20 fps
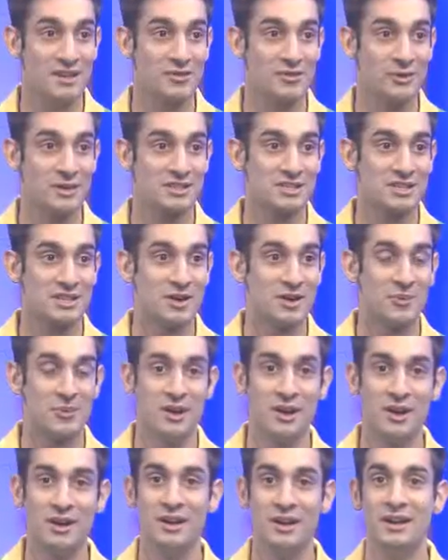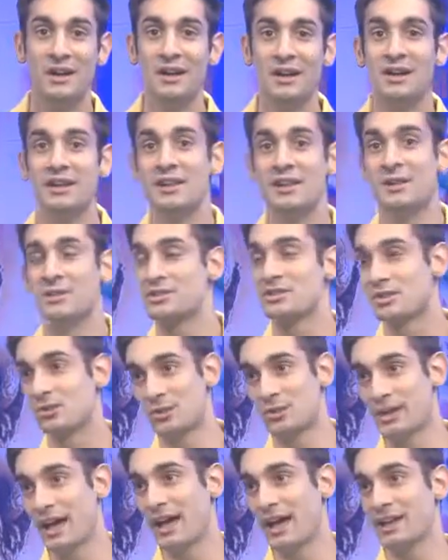of which there were. There was a
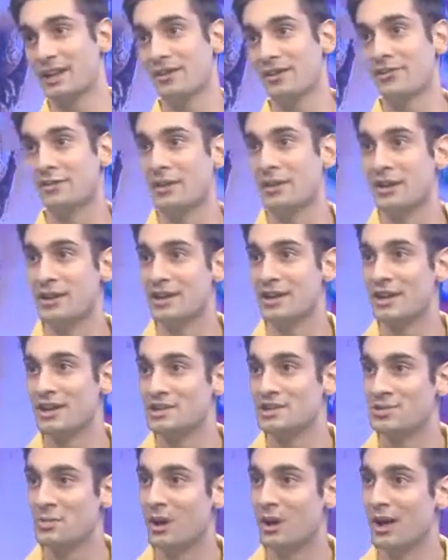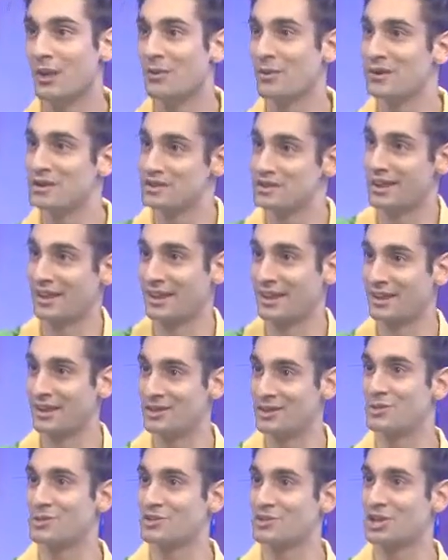cool Gandalf one as well, where he's like,
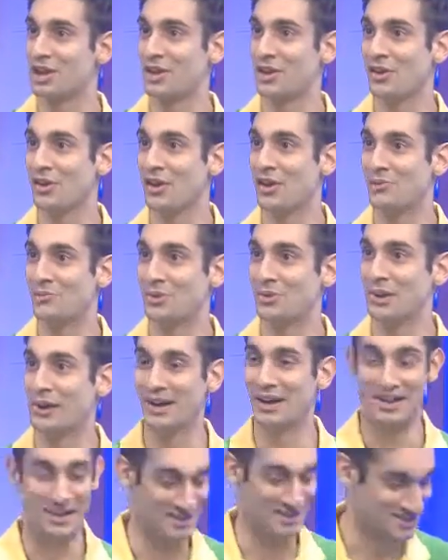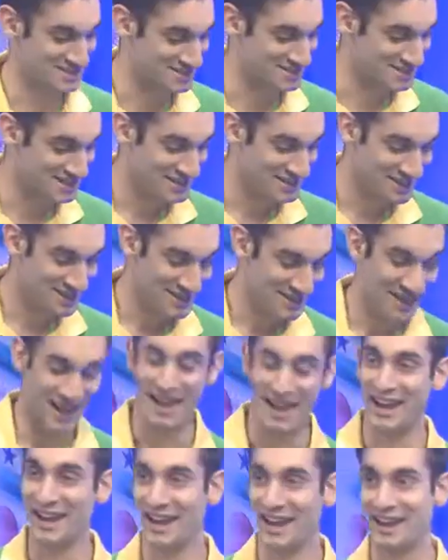"You shall not pass."
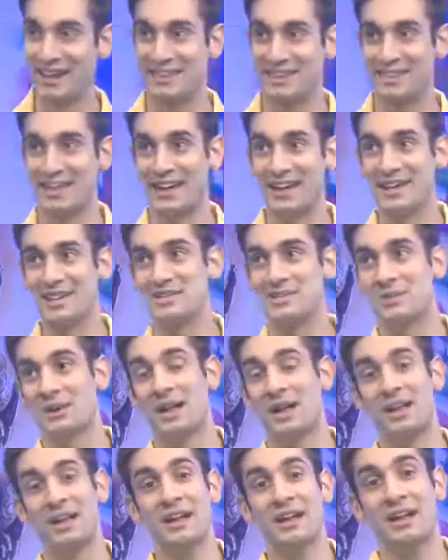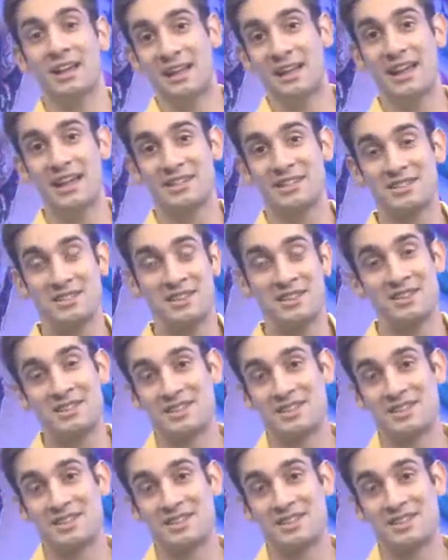I liked that as well. Let's look